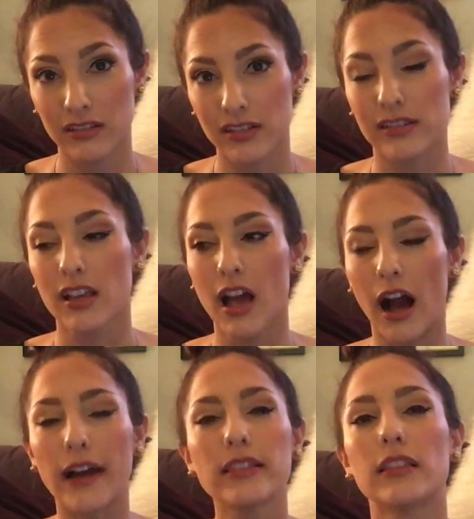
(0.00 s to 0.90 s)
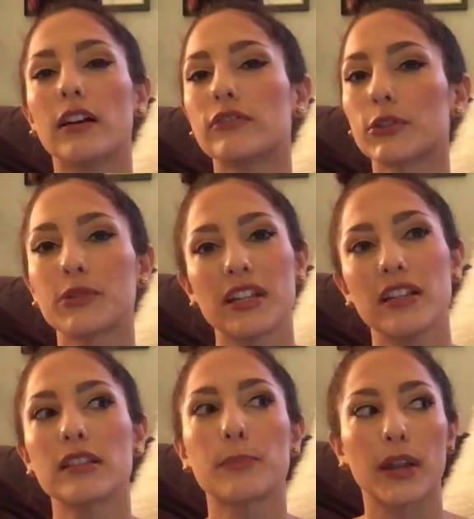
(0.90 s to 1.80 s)
because I love
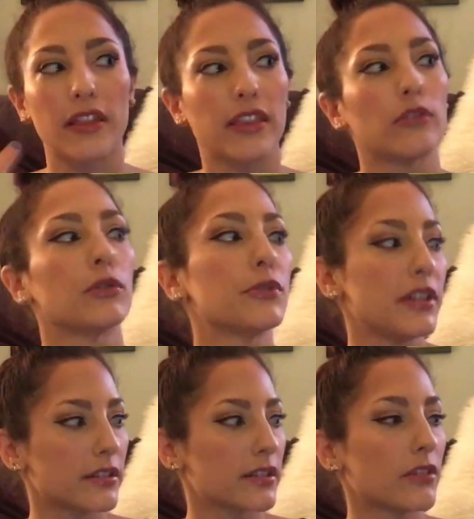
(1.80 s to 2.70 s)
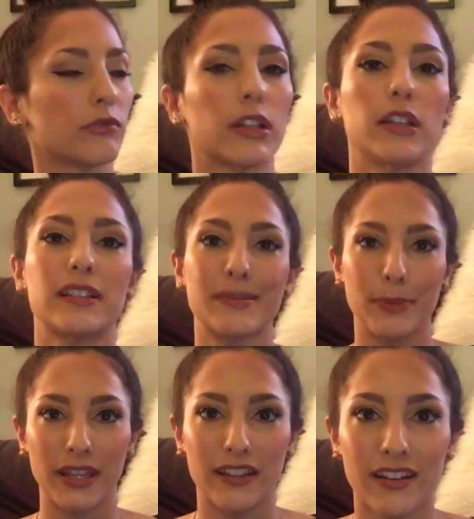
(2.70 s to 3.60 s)
routines, but I think routines can really
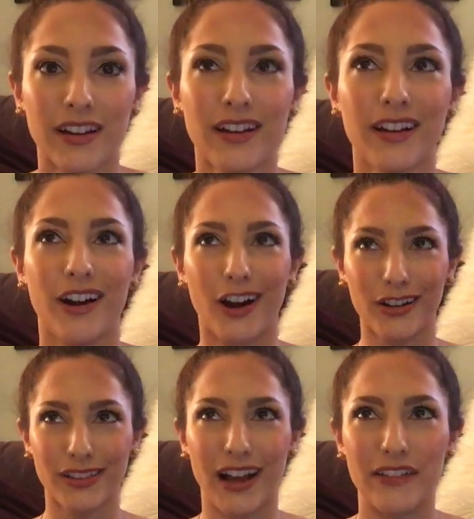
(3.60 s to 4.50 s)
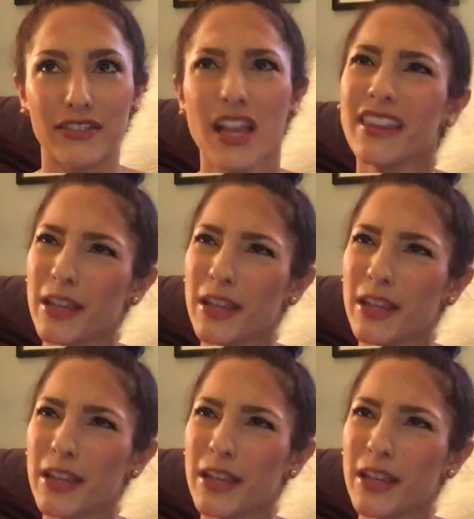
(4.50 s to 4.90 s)
speed our lives.